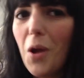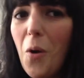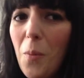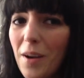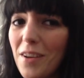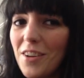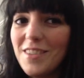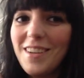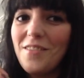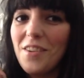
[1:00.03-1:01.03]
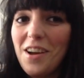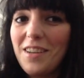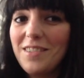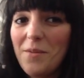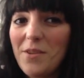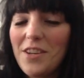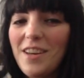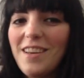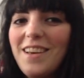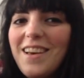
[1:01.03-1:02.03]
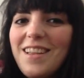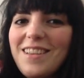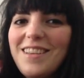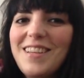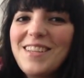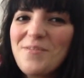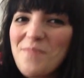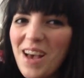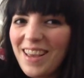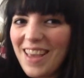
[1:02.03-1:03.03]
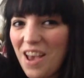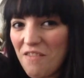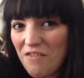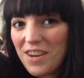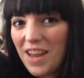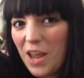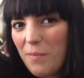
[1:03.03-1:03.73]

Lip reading: oh my god, I forgot I had so much in it. This is my everyday